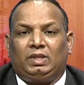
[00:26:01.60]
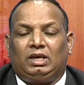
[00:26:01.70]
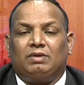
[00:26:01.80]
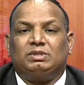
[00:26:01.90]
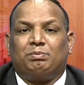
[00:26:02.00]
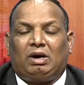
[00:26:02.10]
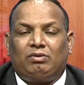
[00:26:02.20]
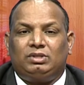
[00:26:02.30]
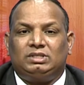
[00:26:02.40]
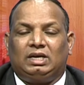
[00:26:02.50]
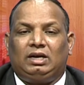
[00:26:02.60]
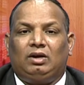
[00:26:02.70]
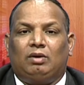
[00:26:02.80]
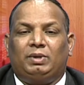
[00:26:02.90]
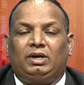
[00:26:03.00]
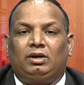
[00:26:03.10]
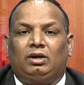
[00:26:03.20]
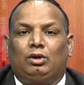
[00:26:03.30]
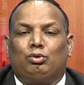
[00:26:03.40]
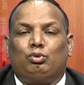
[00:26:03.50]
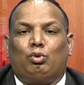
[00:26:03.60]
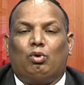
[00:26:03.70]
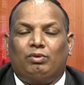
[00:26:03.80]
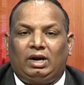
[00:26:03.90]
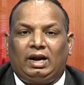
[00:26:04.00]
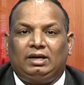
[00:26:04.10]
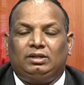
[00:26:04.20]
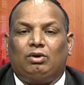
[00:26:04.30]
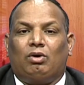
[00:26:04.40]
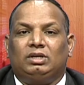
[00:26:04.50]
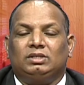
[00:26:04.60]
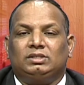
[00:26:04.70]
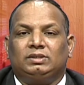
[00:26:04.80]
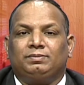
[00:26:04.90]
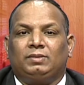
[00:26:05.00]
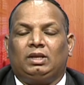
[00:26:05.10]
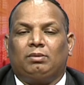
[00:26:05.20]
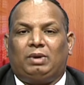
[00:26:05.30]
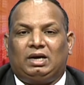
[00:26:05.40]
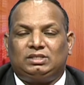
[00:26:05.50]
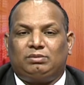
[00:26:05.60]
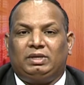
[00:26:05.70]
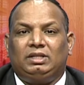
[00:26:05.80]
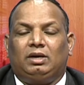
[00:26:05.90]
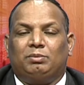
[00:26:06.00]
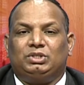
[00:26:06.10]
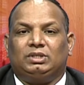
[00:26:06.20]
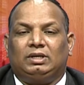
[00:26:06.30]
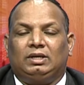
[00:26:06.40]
gives the power of the central government to override the orders passed by the commission.